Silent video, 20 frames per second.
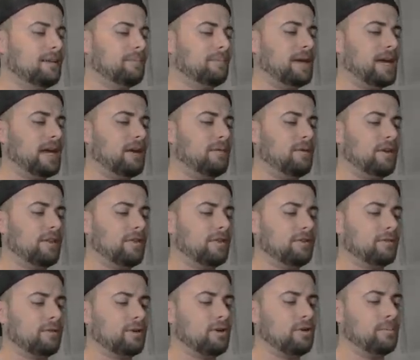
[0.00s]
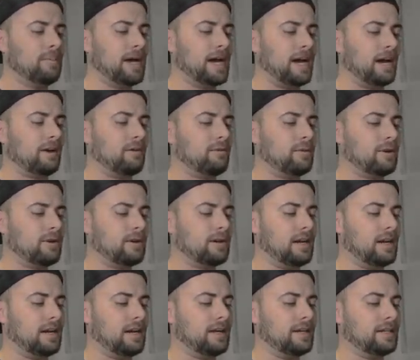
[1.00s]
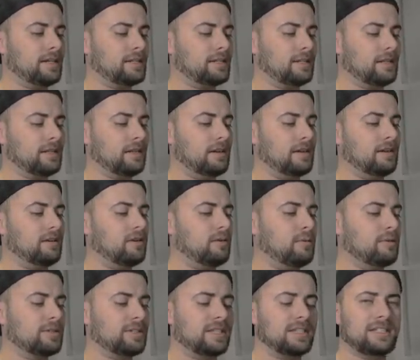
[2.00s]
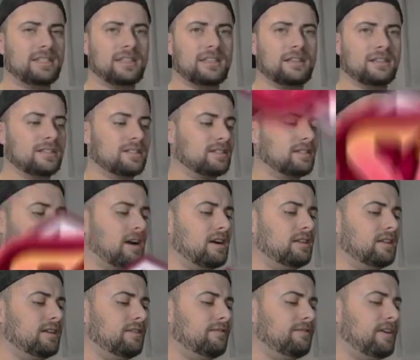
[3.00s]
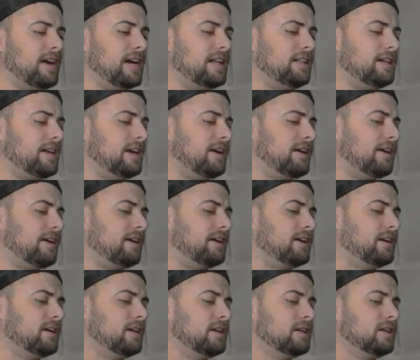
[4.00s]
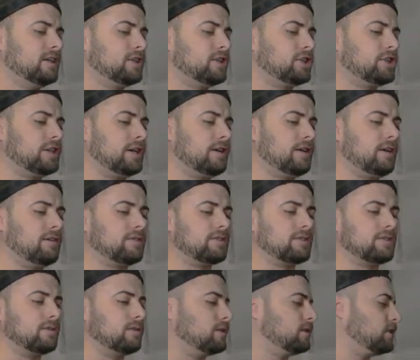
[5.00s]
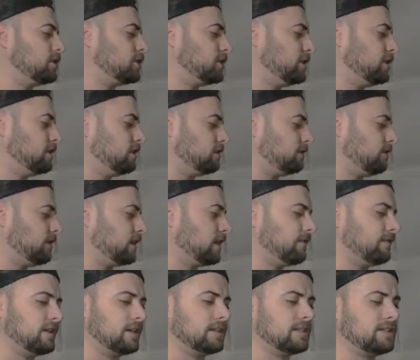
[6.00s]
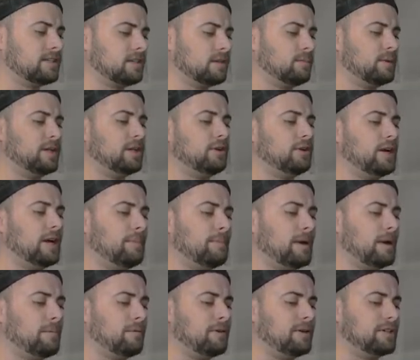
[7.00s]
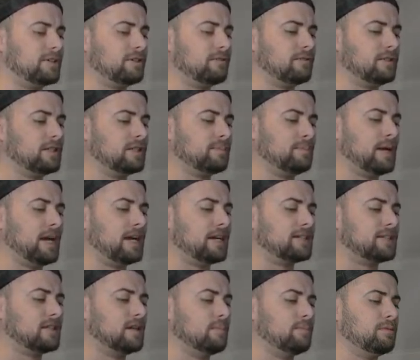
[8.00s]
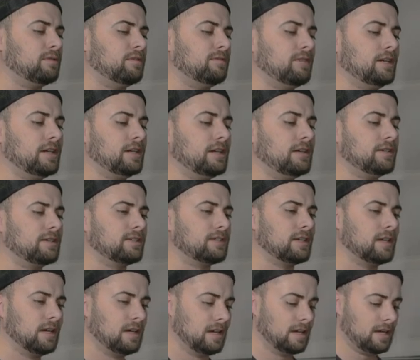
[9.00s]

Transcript: Man, what a throwback. We're uh, into the almost into the Scarlet and Violet era. Shout out Sword and Shield for giving us so many great memories over these past couple of years.